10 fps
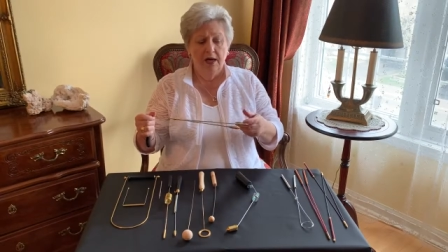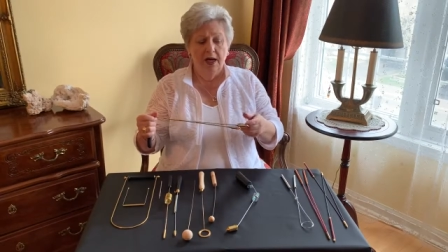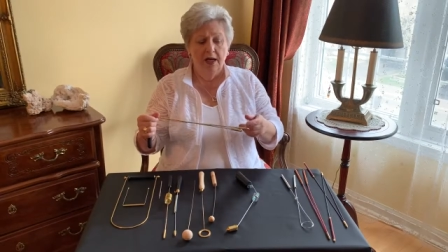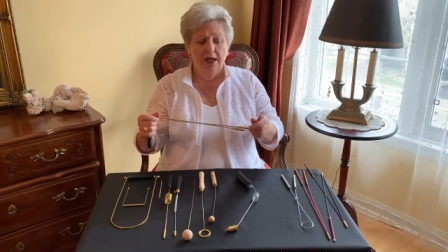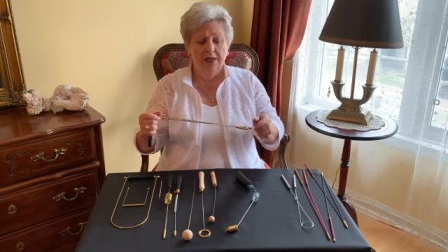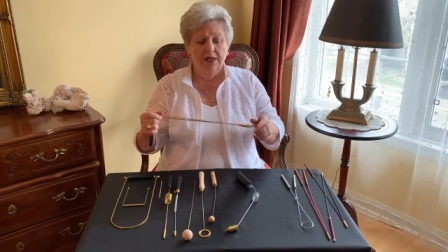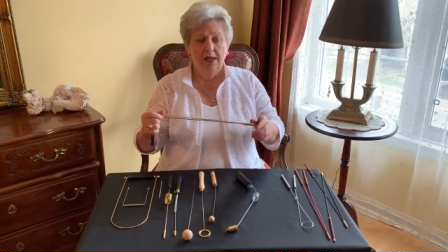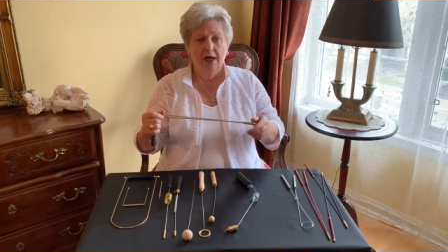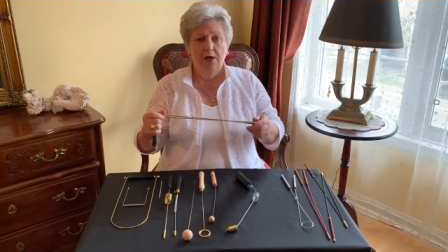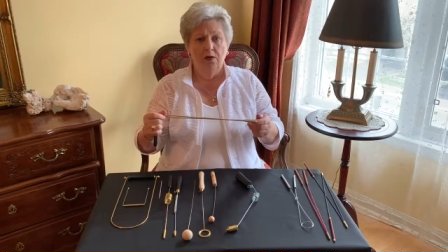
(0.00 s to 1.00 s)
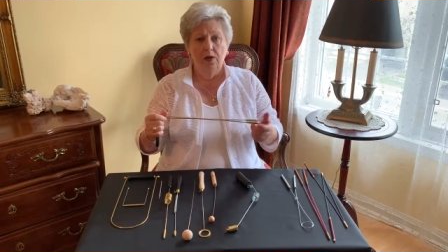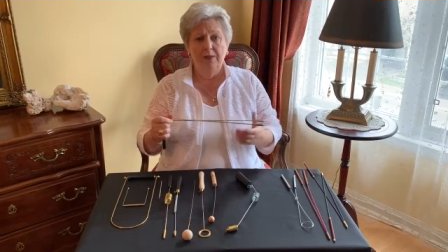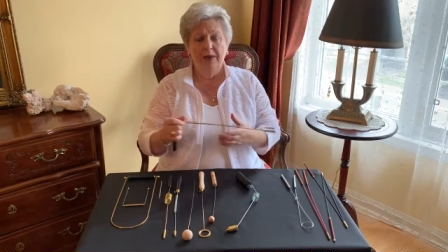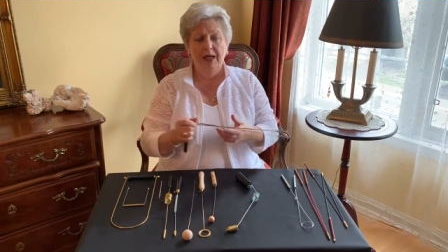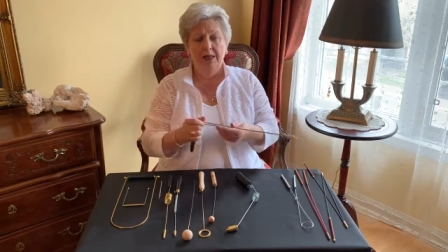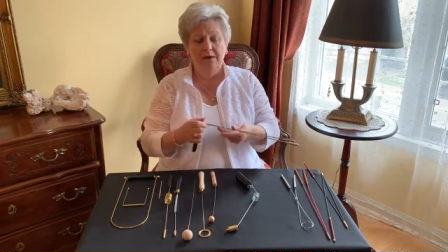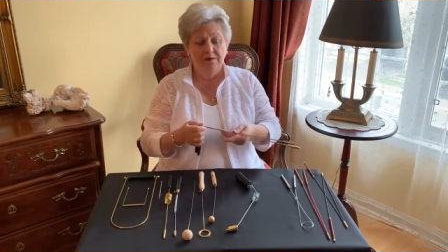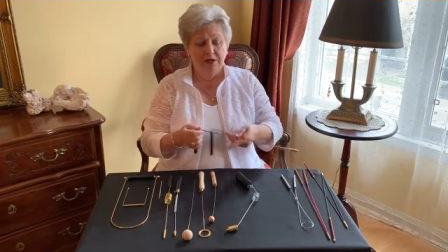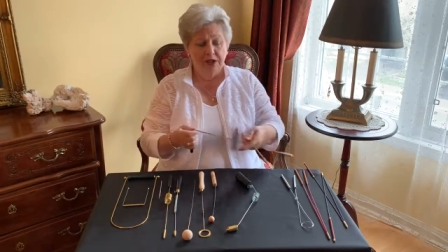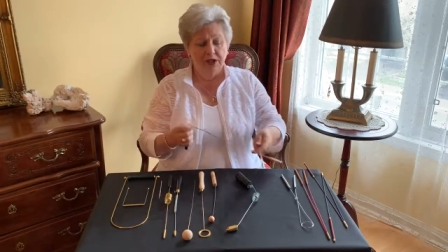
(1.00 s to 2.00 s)
and we make them
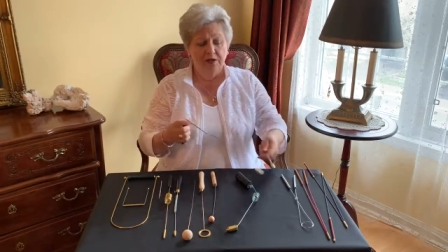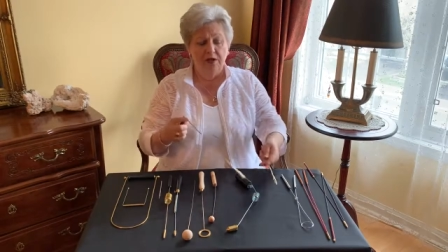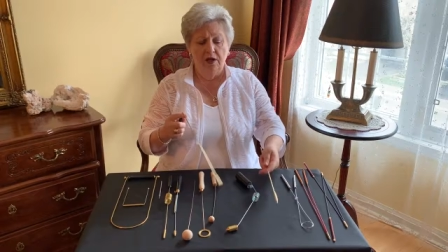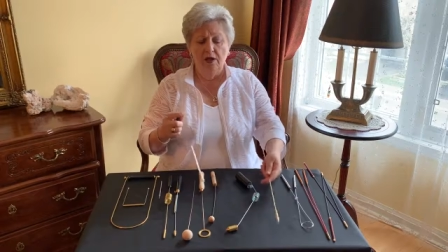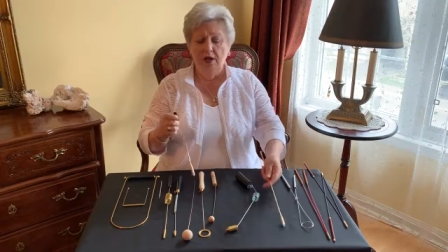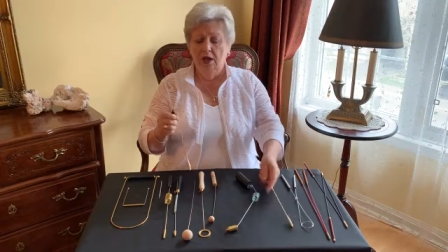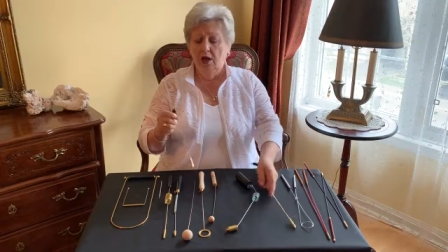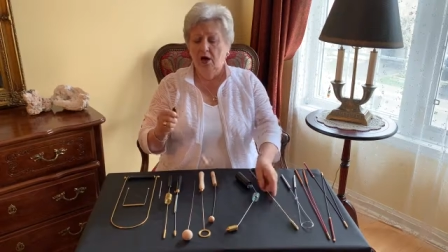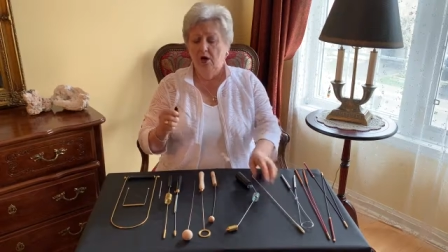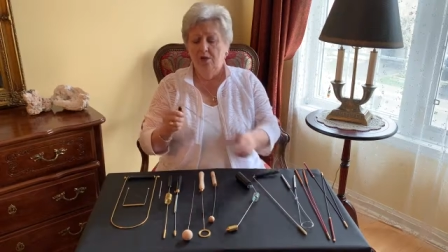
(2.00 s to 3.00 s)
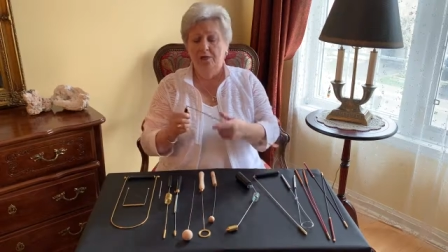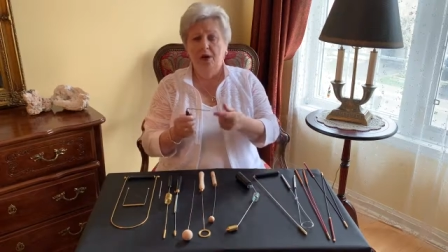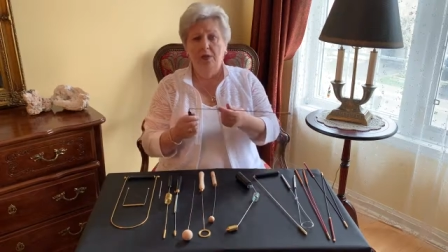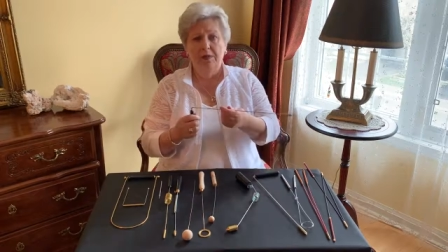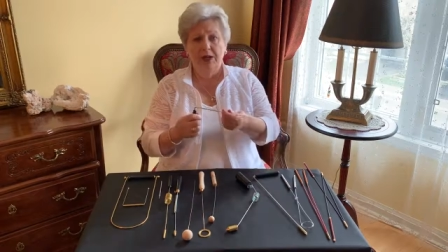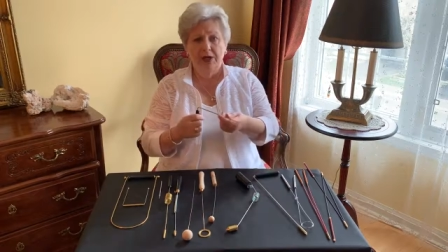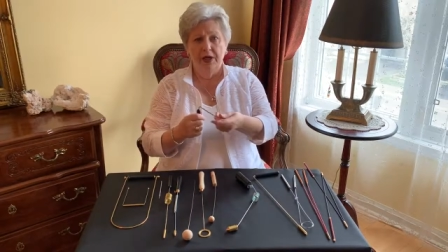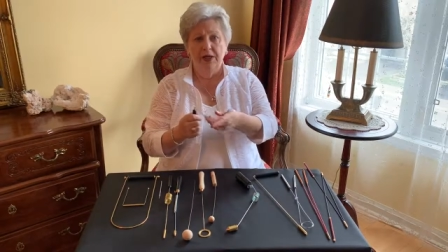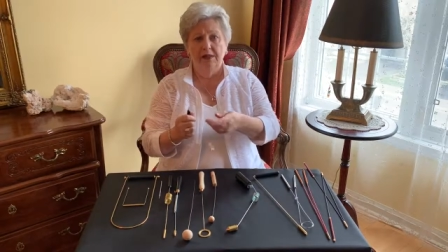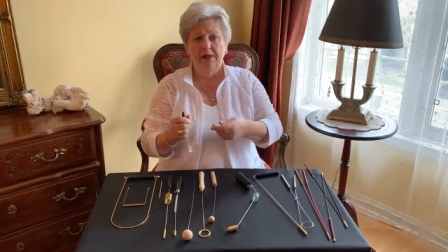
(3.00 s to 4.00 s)
first of all on ball
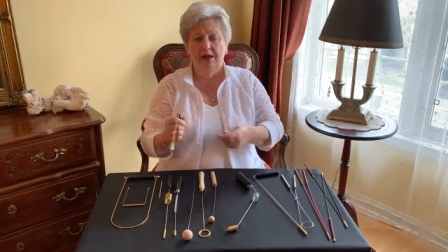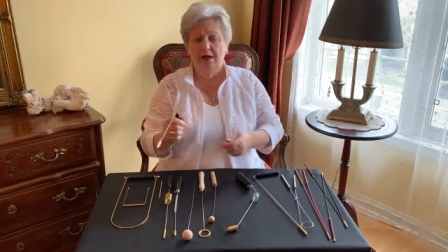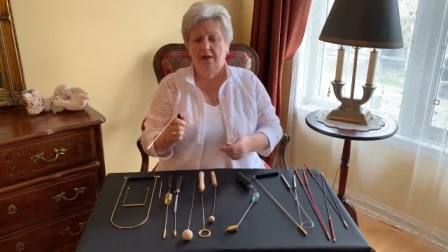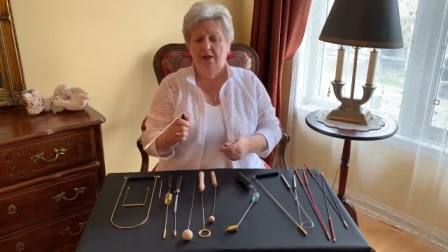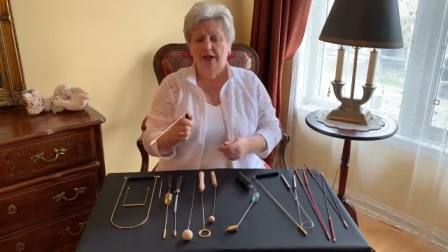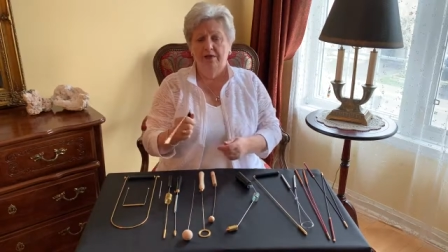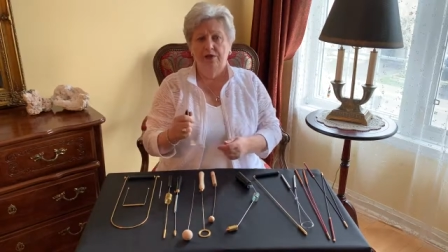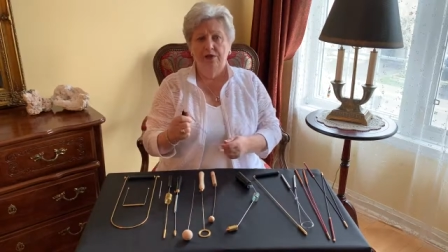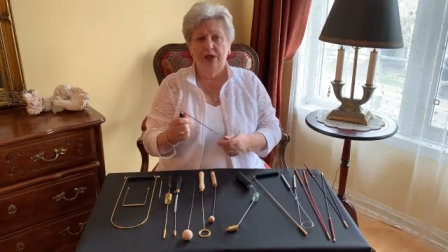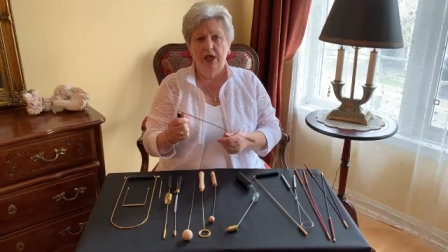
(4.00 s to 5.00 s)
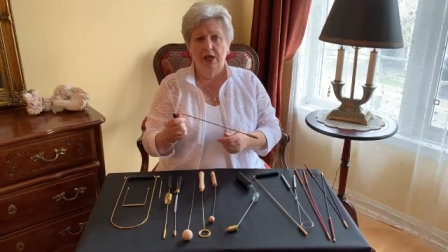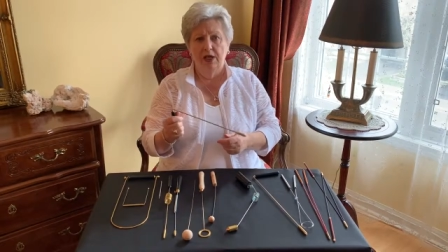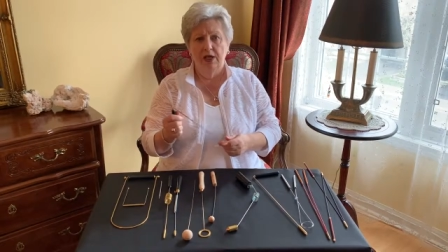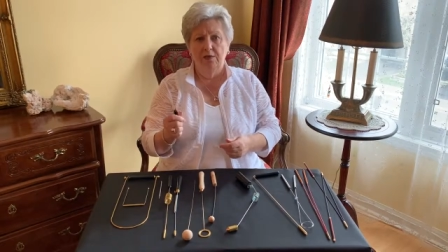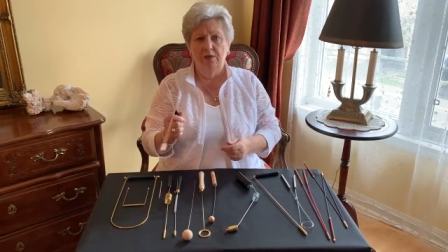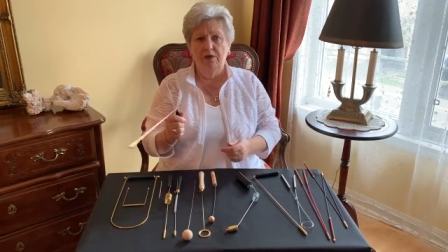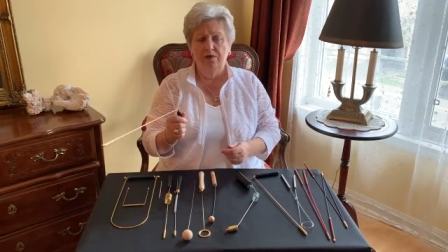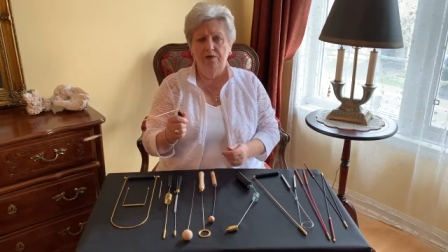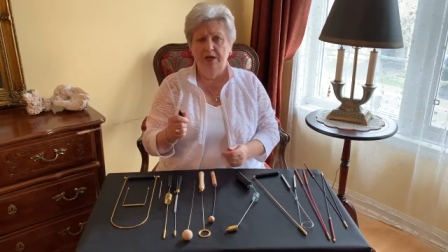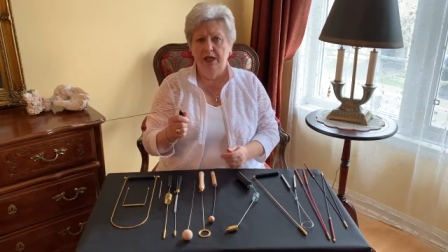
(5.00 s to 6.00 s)
bearings, therefore they
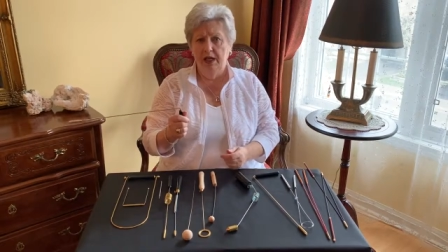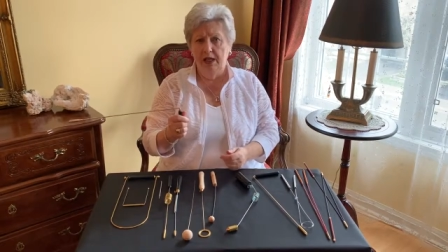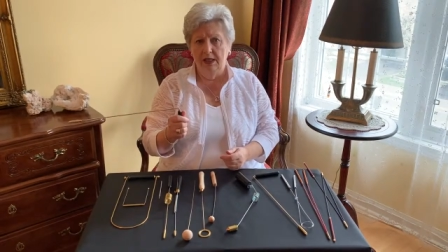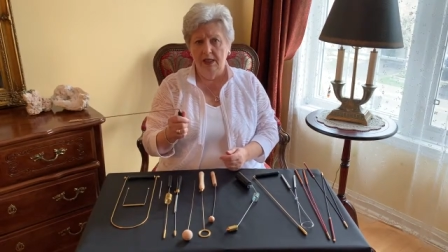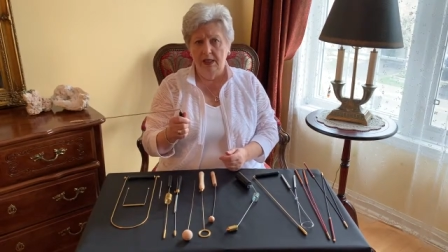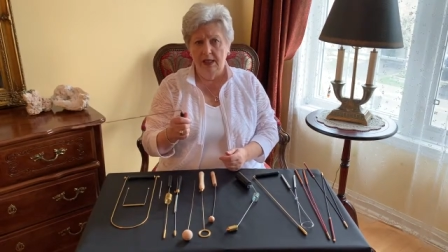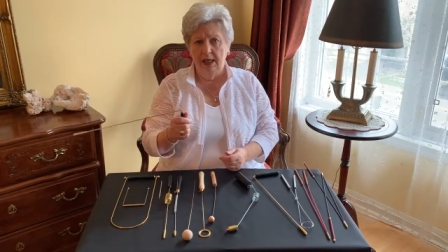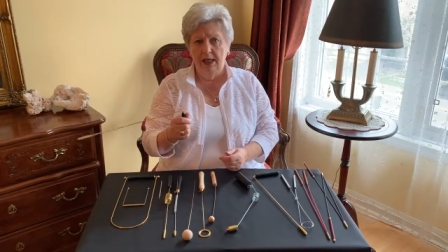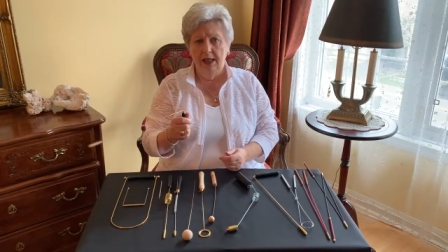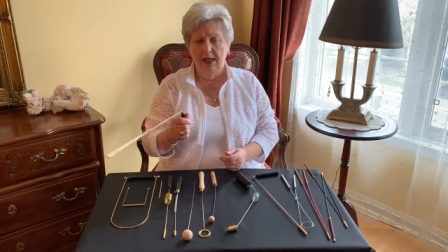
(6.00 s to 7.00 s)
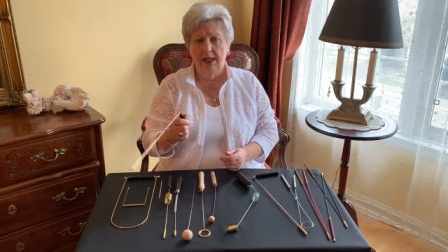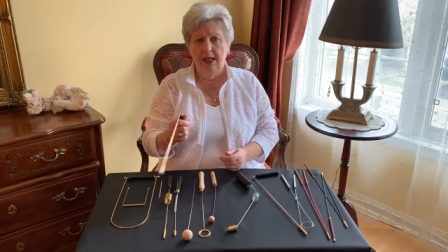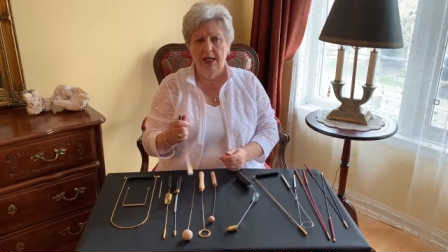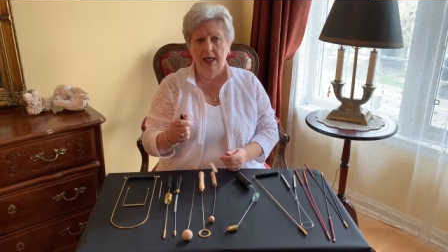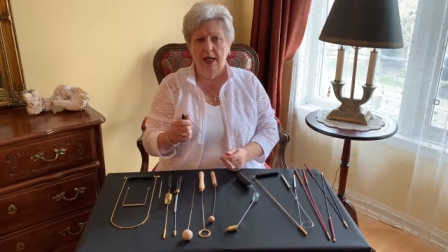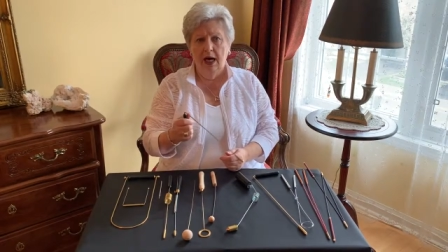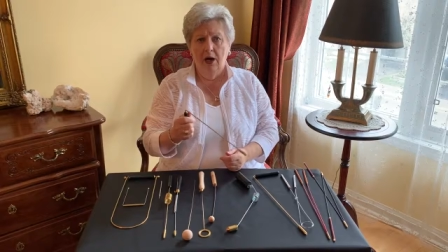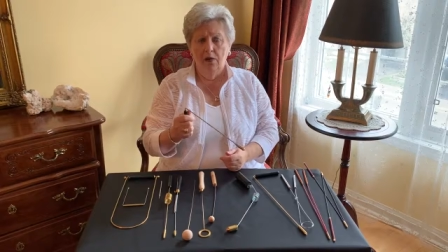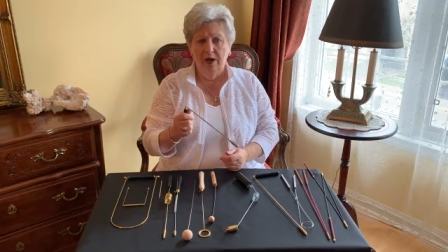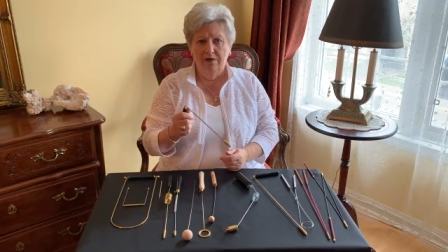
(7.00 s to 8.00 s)
move very easily.
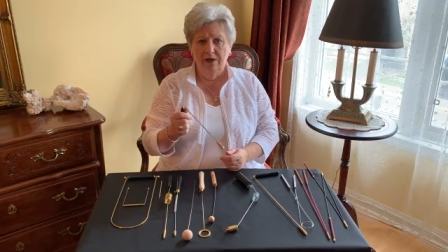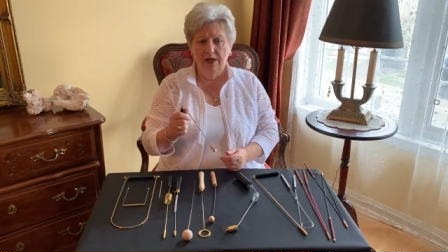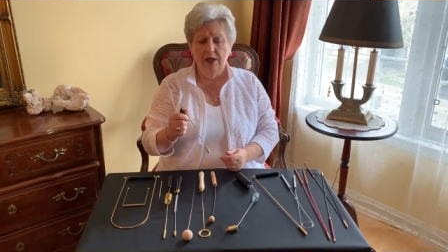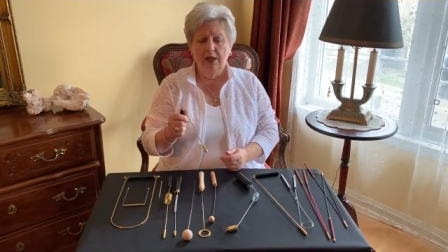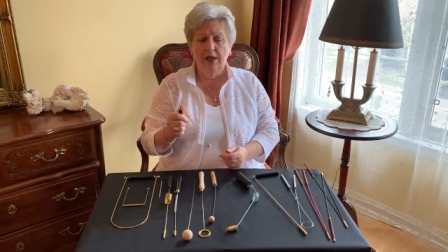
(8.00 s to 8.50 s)
However,